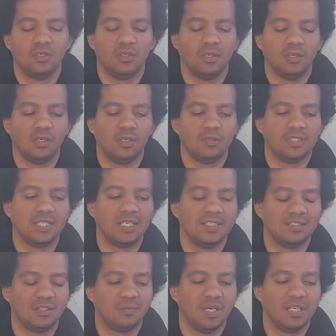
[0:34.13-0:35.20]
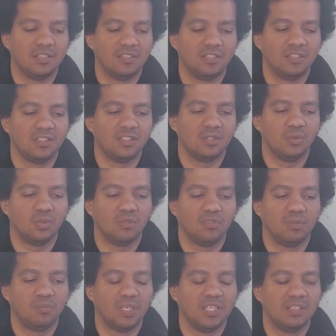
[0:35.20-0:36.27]
uh, the lesser banishing ritual
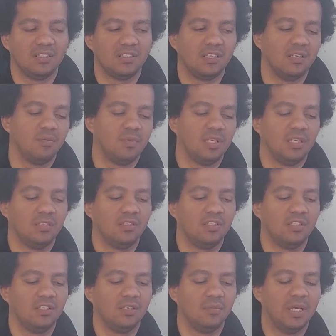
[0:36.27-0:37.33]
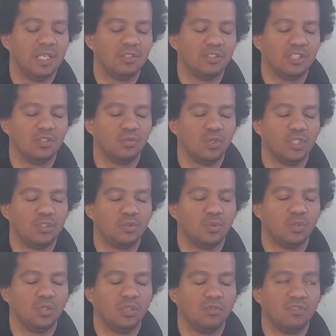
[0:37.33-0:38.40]
of the pentagram and the uh, banishing
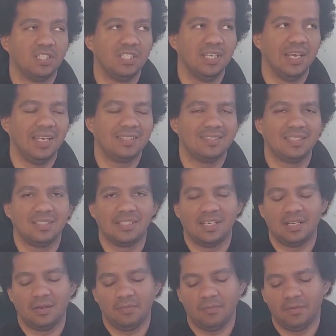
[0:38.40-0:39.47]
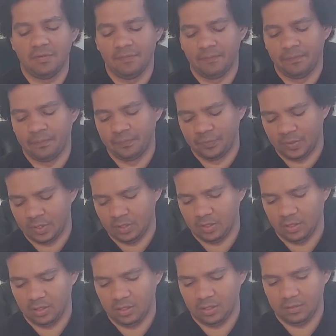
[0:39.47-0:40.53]
ritual of the hexagram.
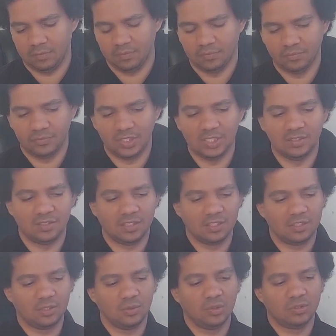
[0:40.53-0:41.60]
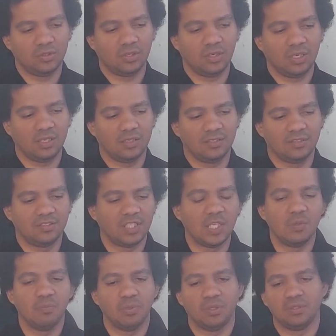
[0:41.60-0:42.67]
Uh, these rituals are like a
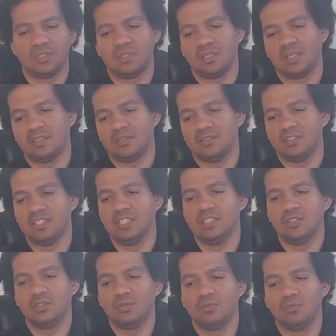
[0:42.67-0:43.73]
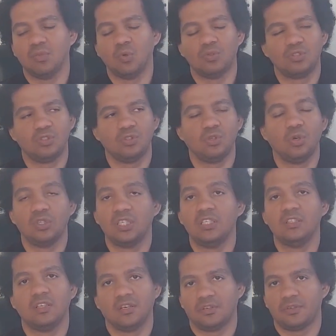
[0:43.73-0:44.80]
staple. They're like the most
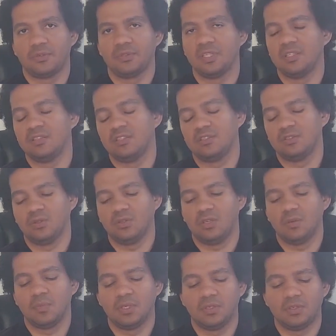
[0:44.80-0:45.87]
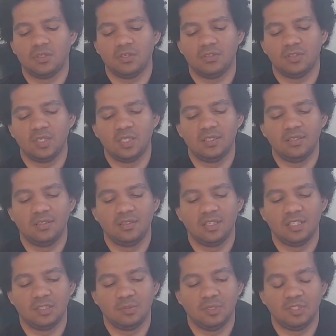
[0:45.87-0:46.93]
cookie cutter thing that you'll come across in uh,
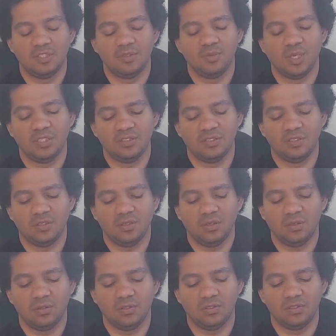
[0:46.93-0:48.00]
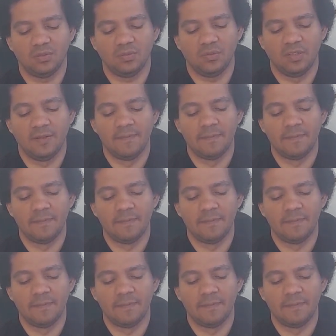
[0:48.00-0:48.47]
especially Western occultism,